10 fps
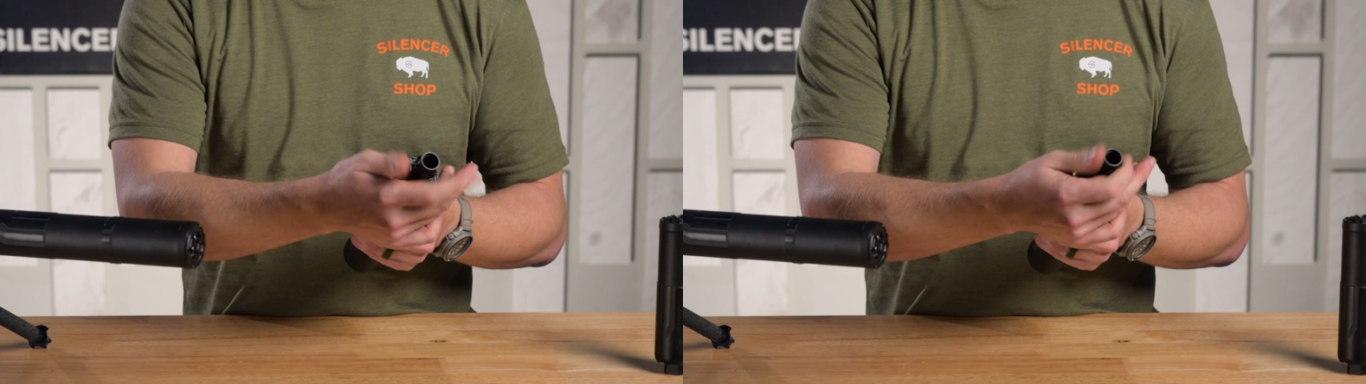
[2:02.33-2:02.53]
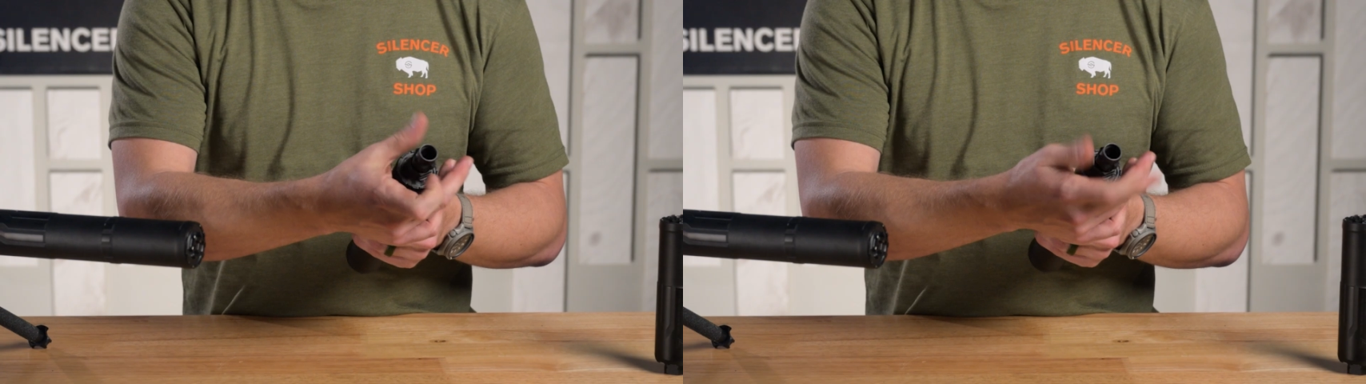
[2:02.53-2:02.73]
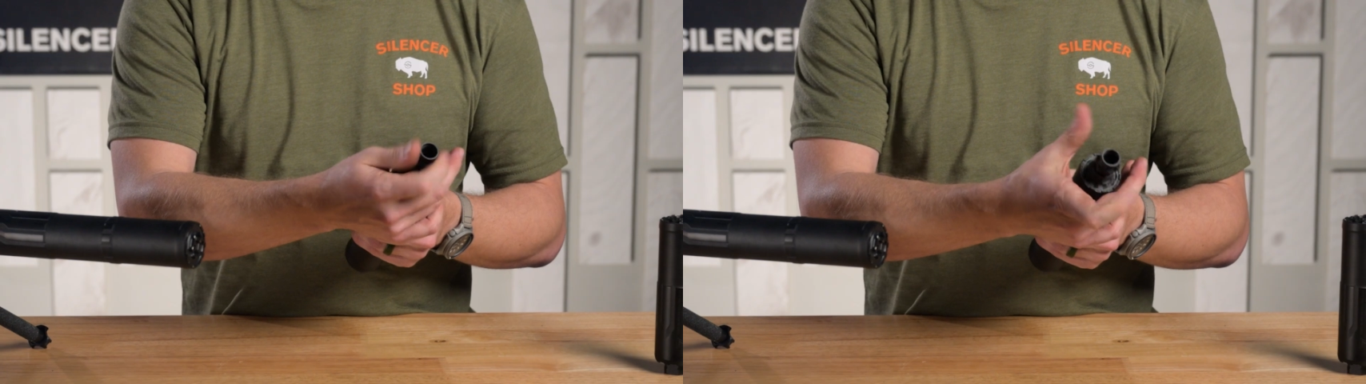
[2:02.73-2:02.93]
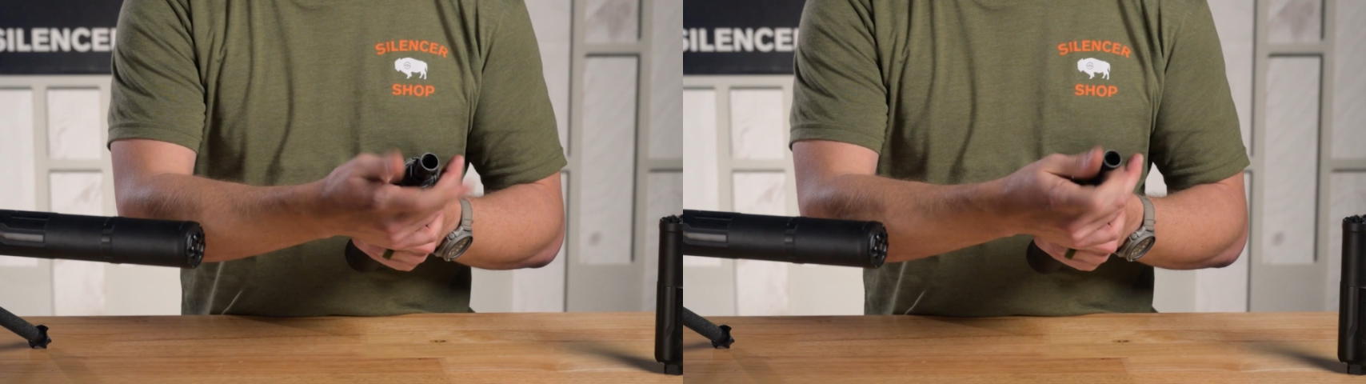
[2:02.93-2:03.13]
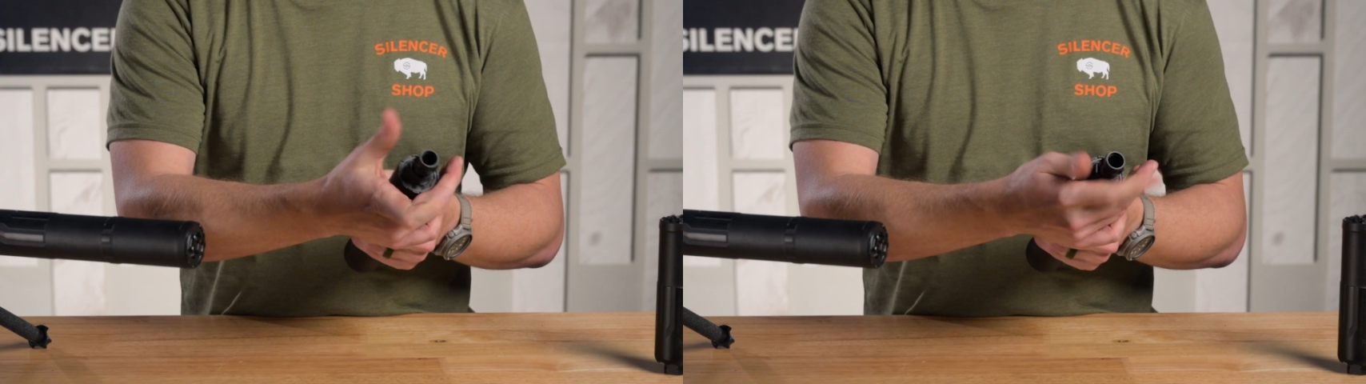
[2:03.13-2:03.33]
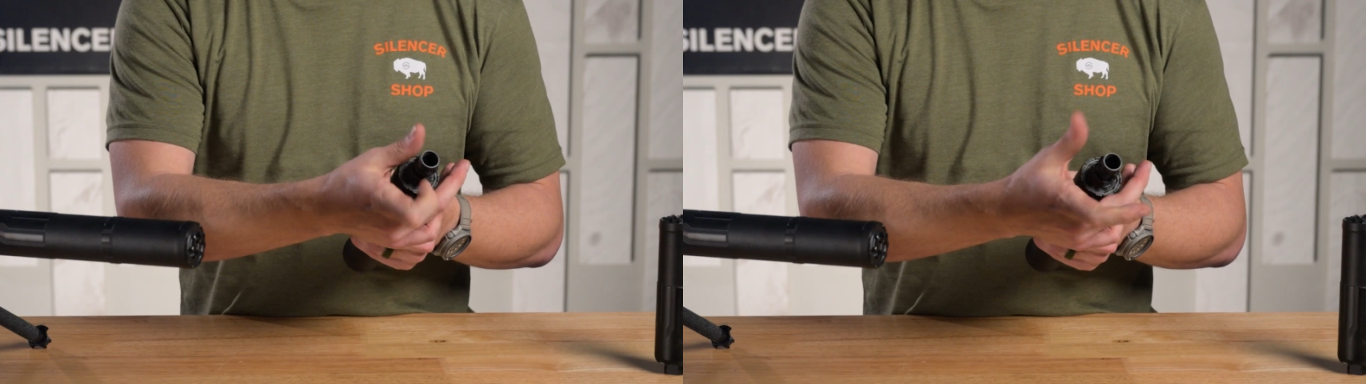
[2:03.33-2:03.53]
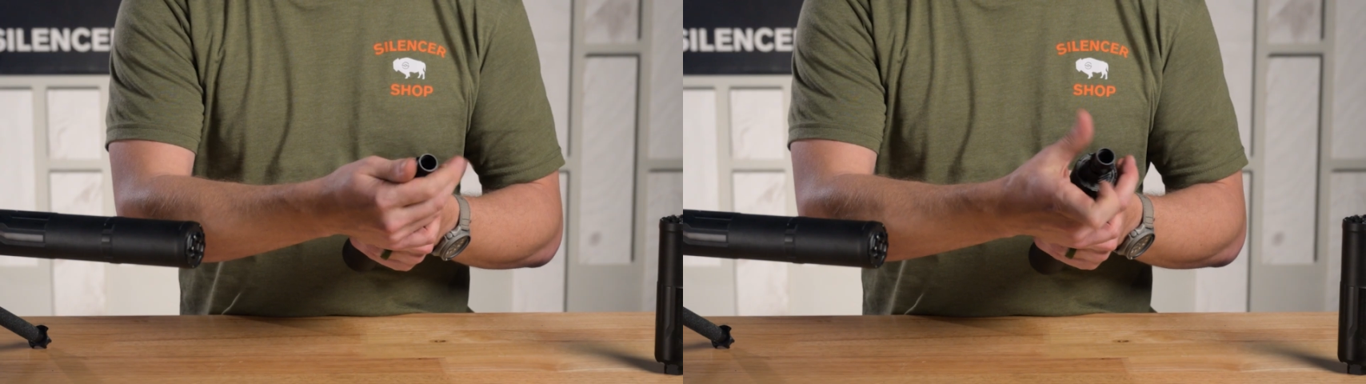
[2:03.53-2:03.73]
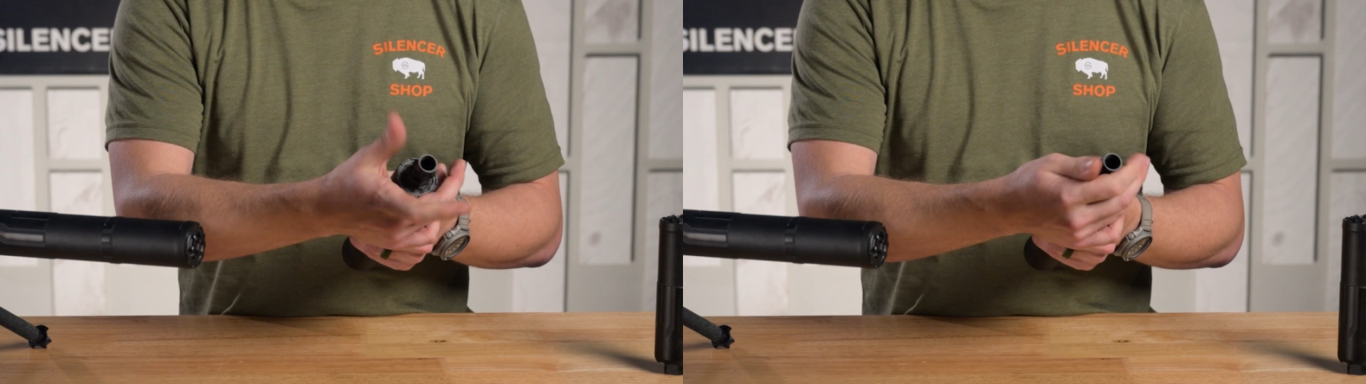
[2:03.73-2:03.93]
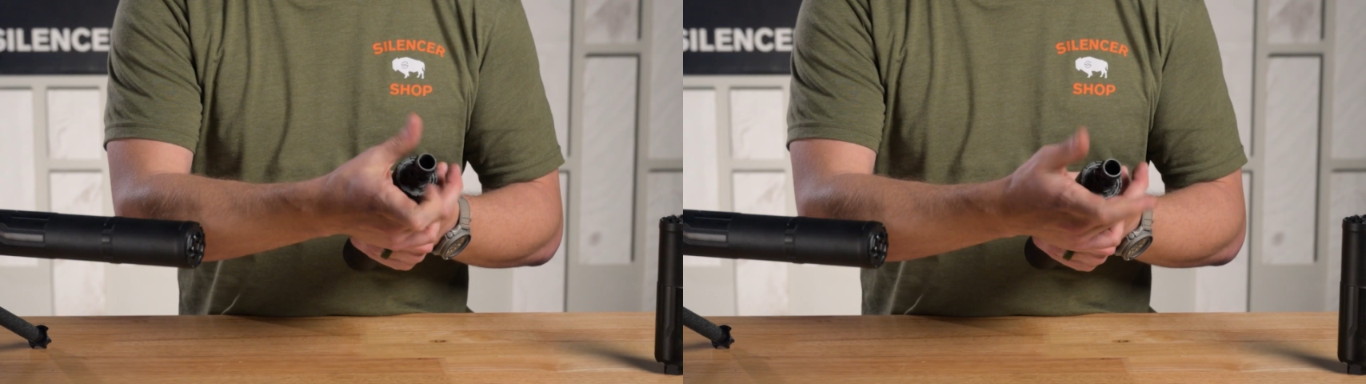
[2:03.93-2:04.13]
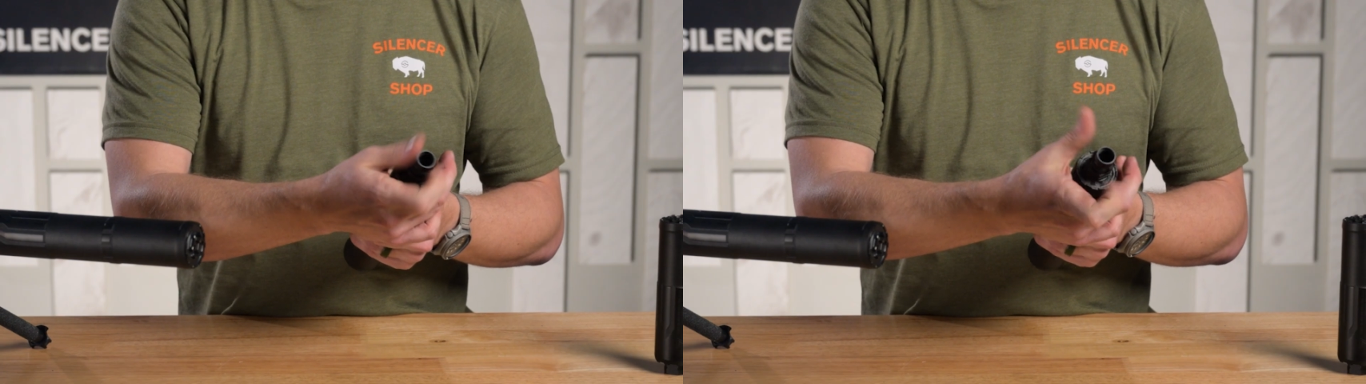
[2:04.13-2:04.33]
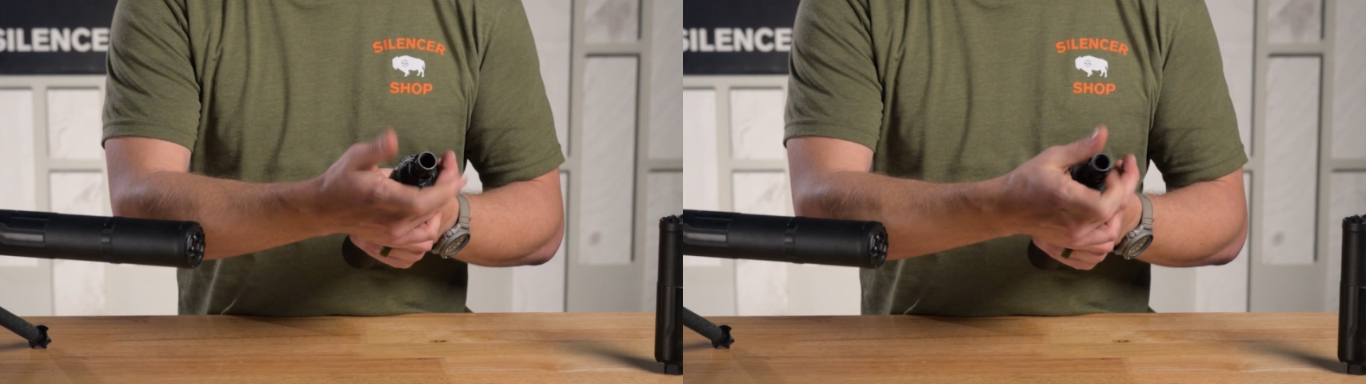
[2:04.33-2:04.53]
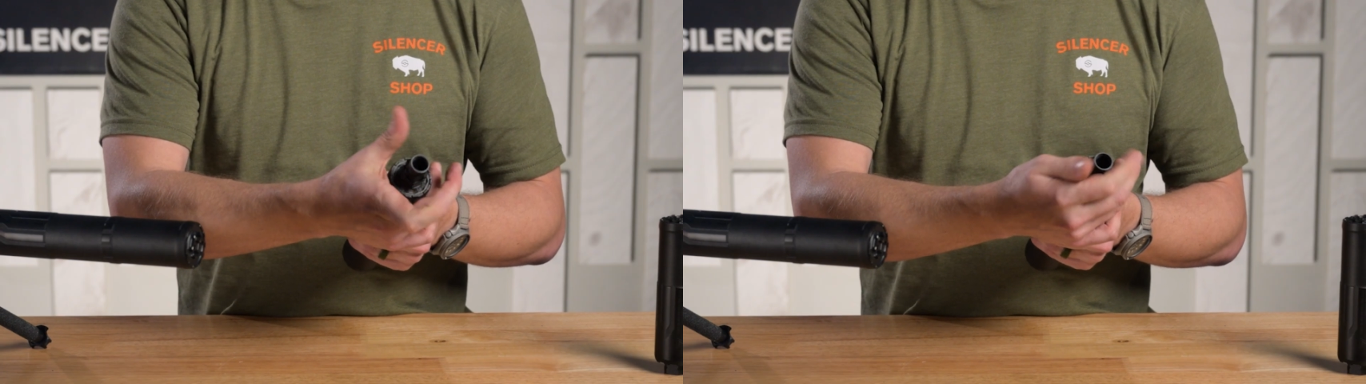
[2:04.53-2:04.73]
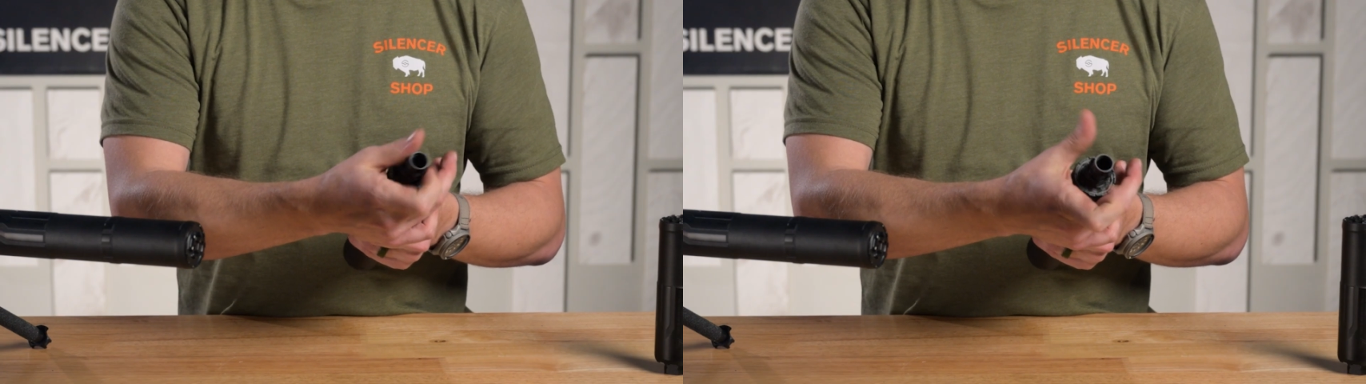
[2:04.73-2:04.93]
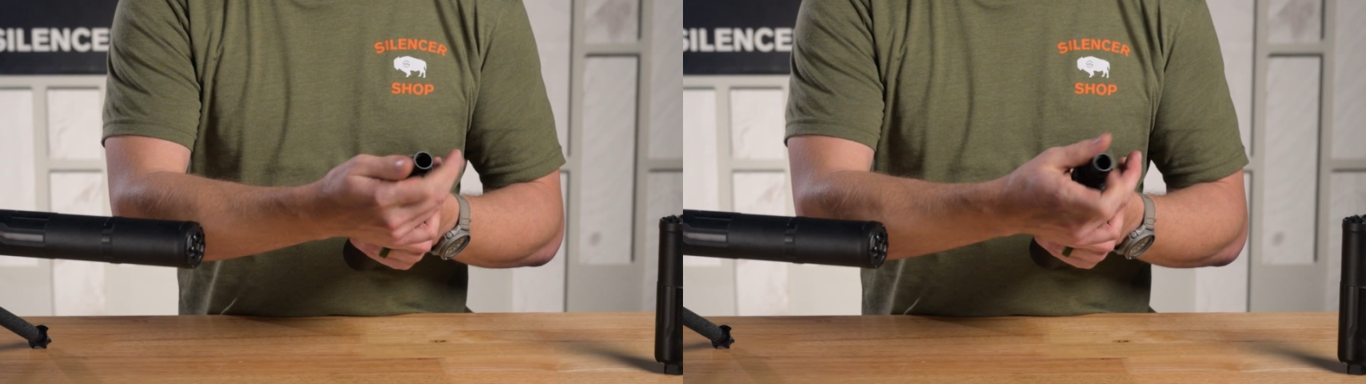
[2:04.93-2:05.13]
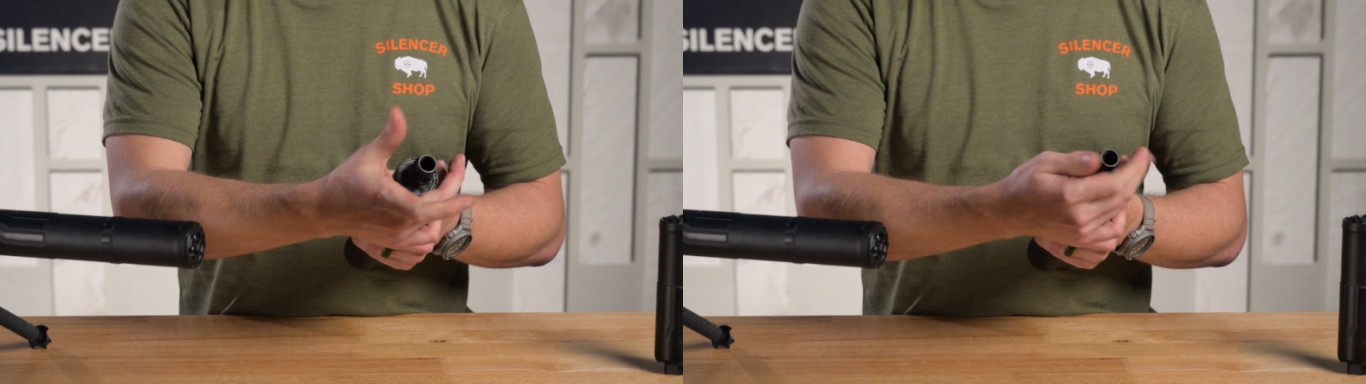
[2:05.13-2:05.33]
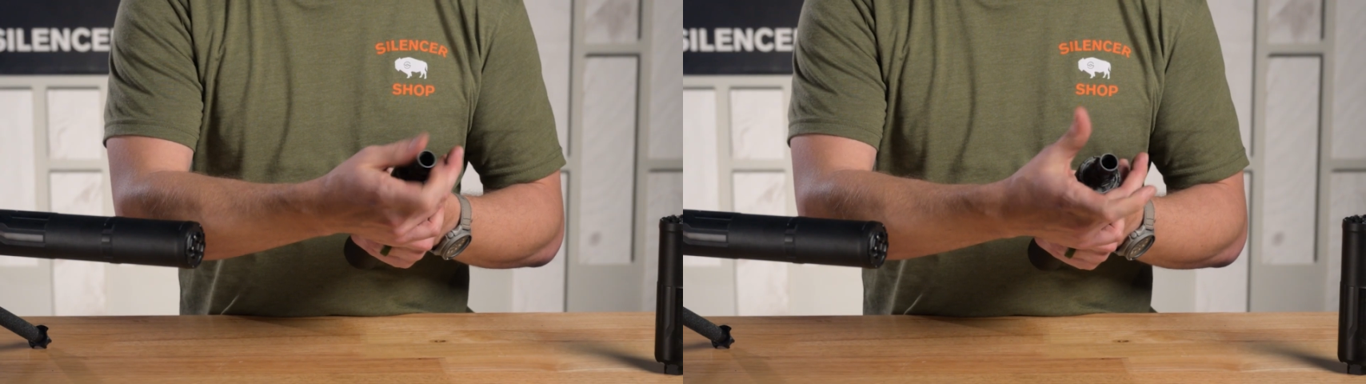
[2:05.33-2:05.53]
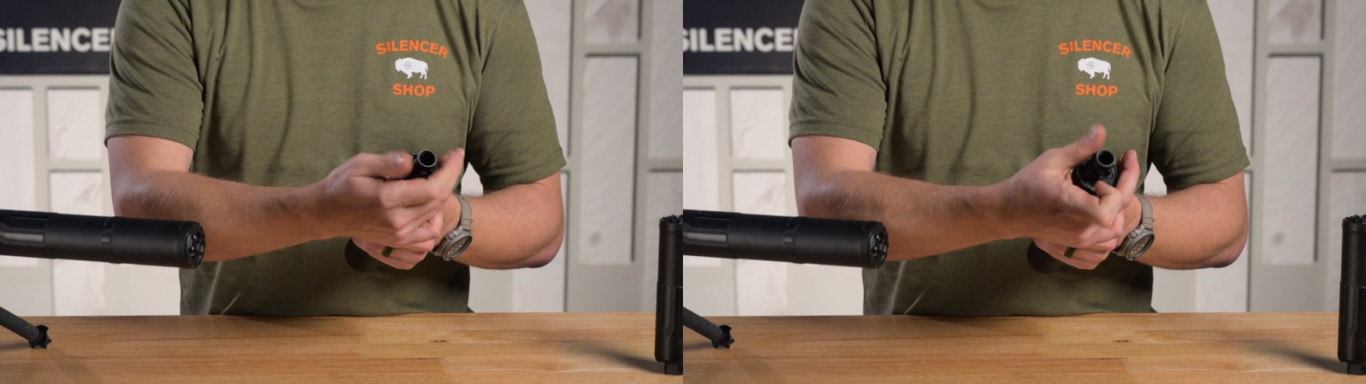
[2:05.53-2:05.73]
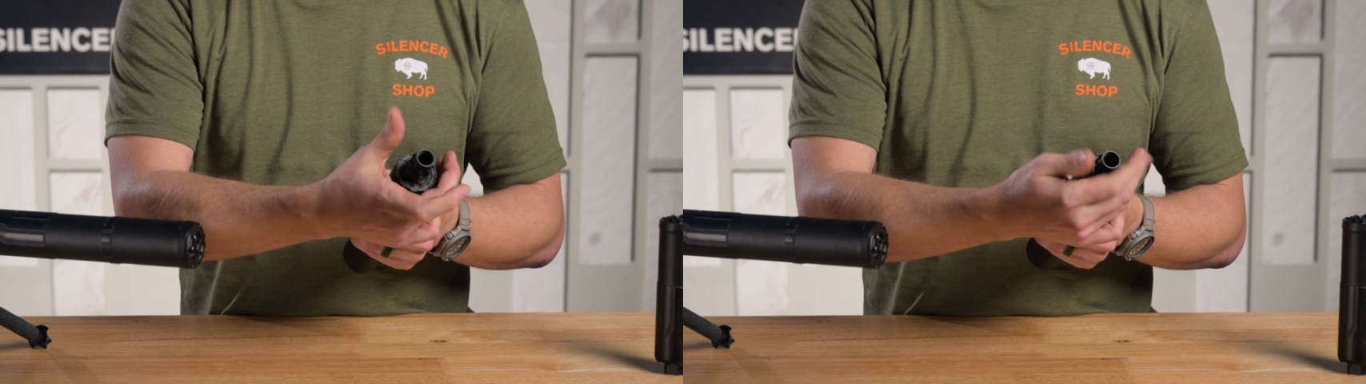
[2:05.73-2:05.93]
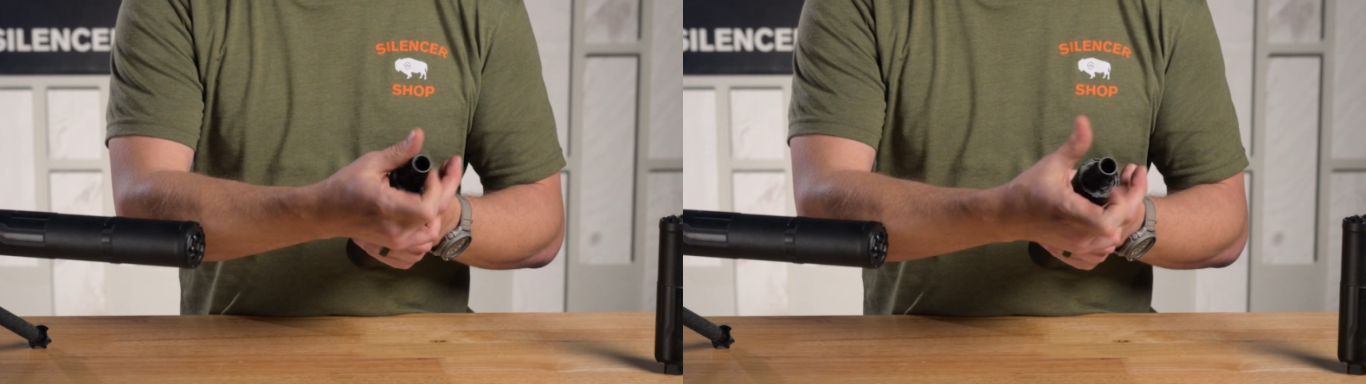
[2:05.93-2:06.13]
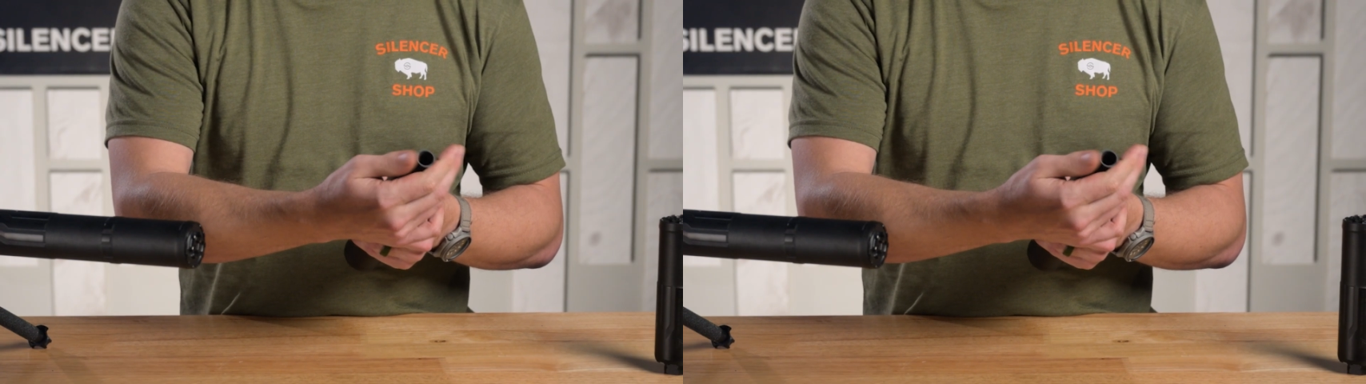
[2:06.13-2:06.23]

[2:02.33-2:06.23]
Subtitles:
Nobody's mouth can be seen.